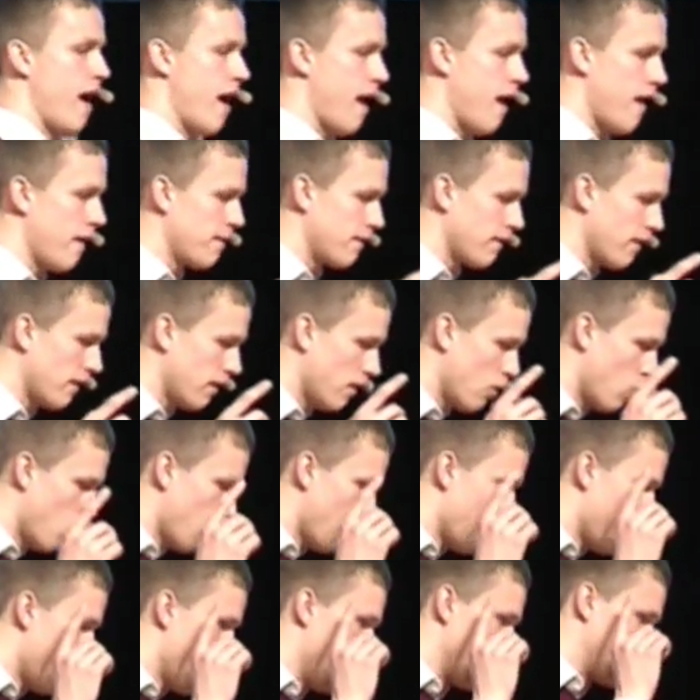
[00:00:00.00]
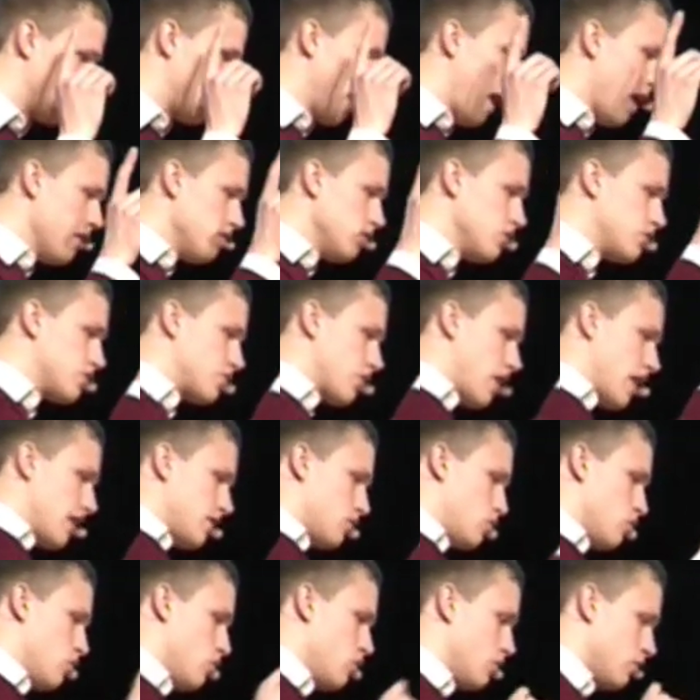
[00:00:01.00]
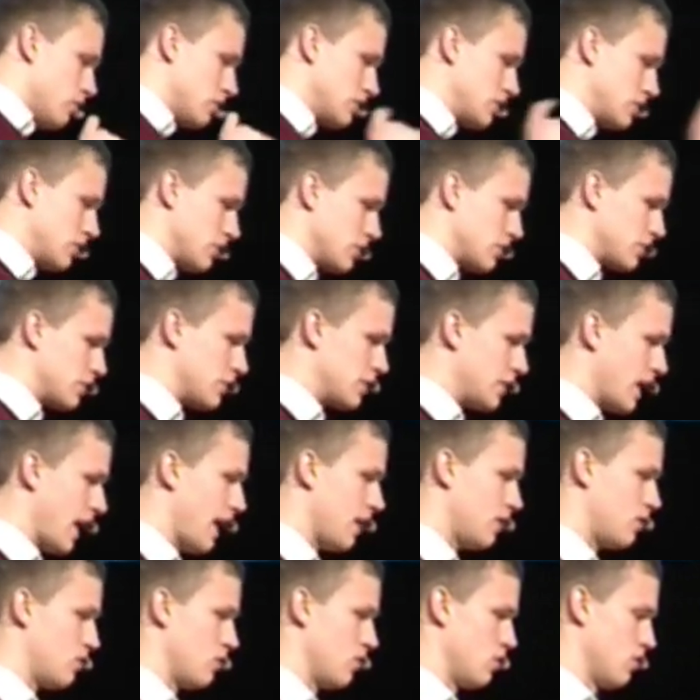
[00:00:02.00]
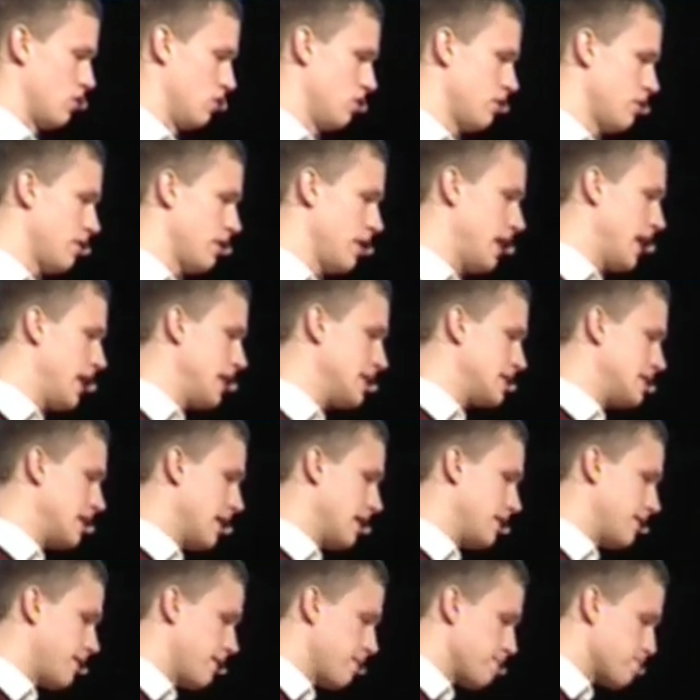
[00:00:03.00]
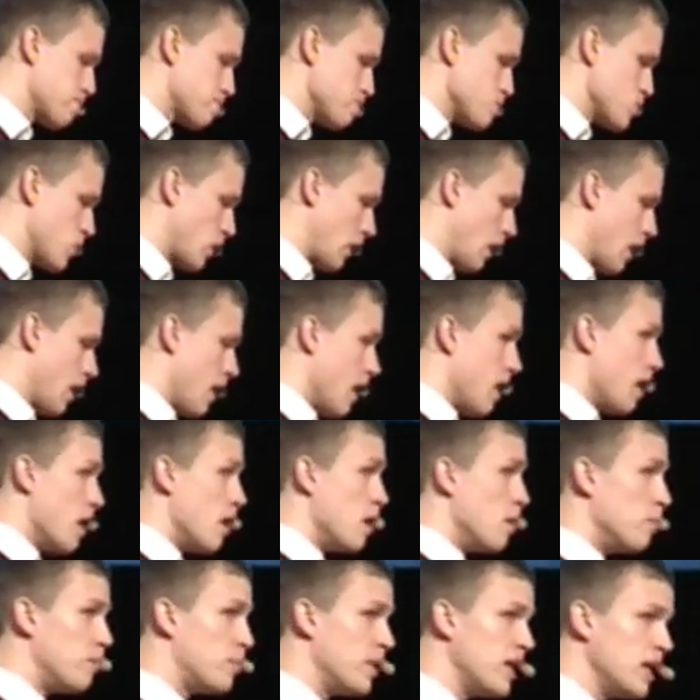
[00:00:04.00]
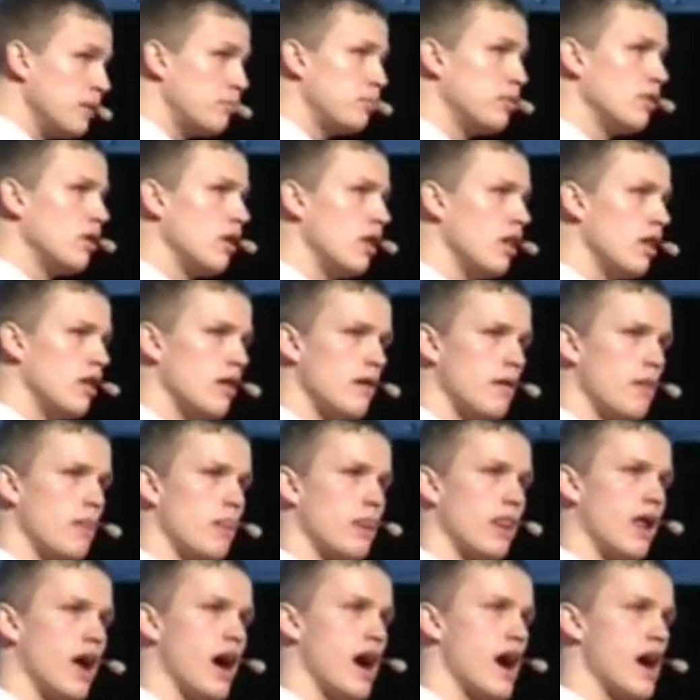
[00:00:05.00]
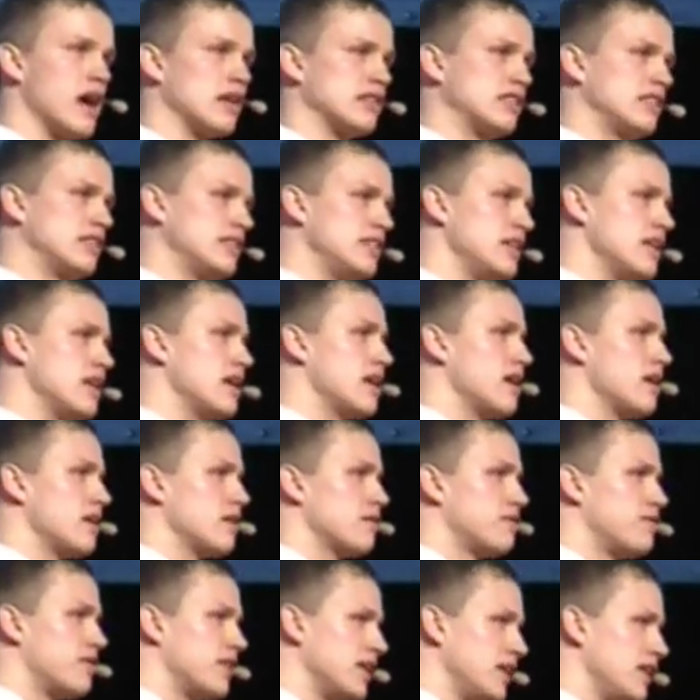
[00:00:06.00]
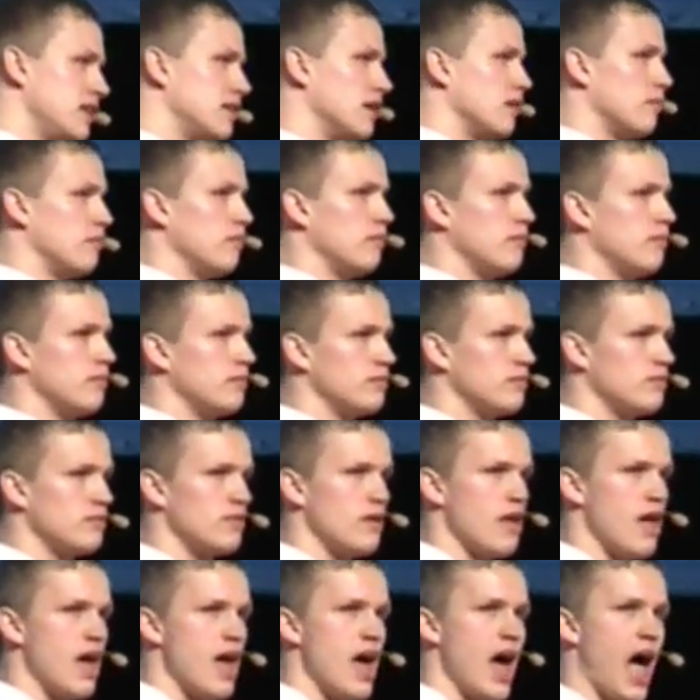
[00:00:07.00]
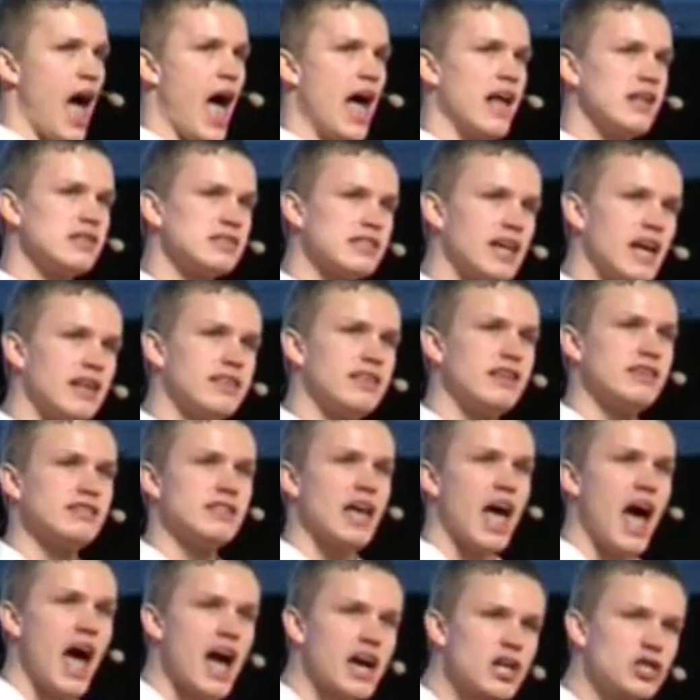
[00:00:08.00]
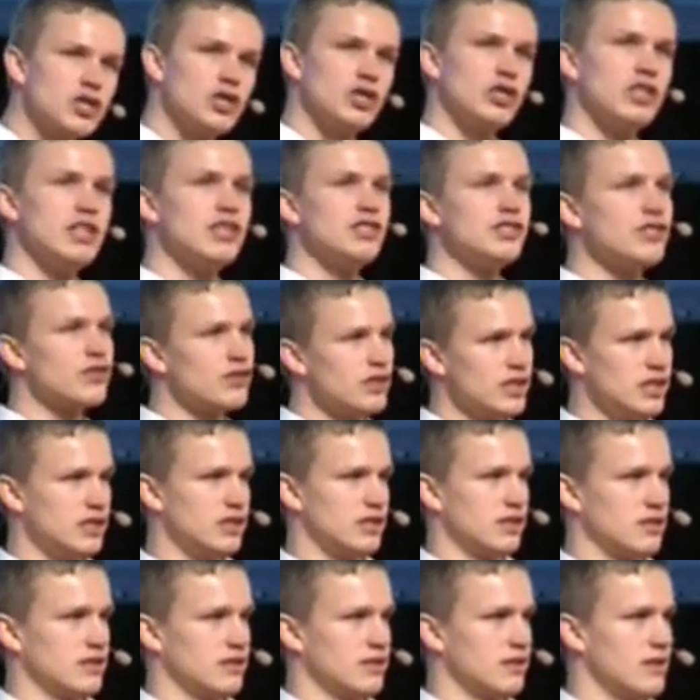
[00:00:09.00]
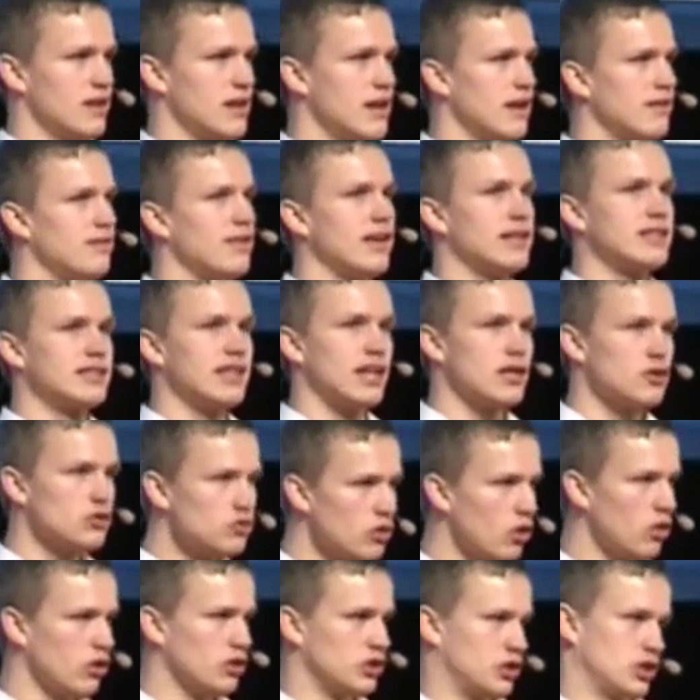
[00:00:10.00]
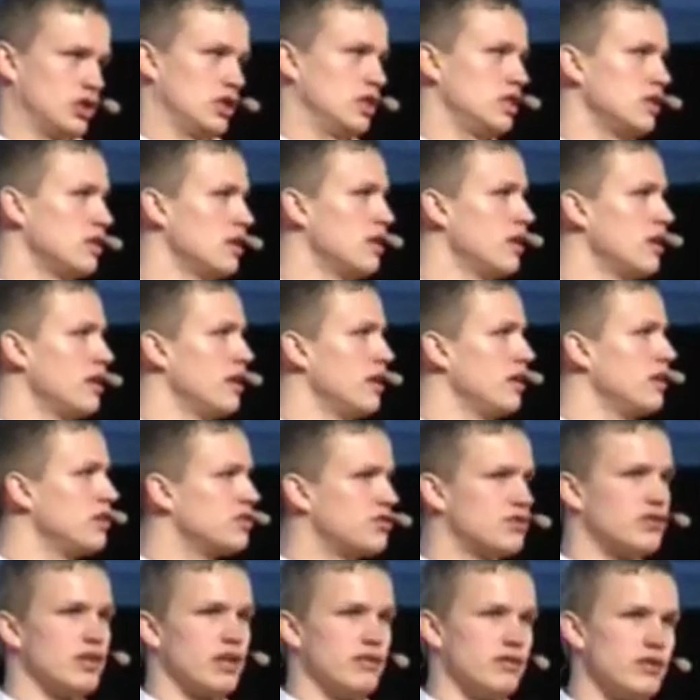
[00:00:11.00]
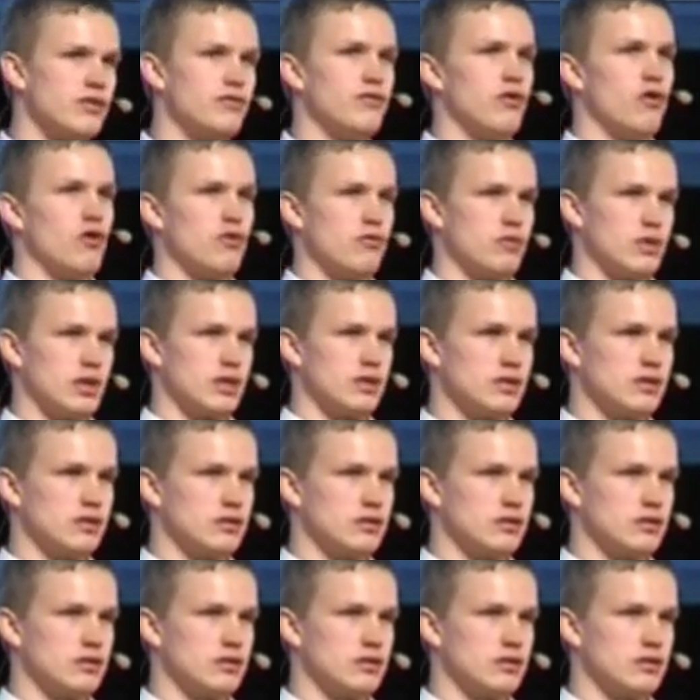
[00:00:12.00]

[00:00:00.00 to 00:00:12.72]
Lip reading: And what I will try to say to you is that people are seeking freedom. And that is actually the reason why technology is driven forward,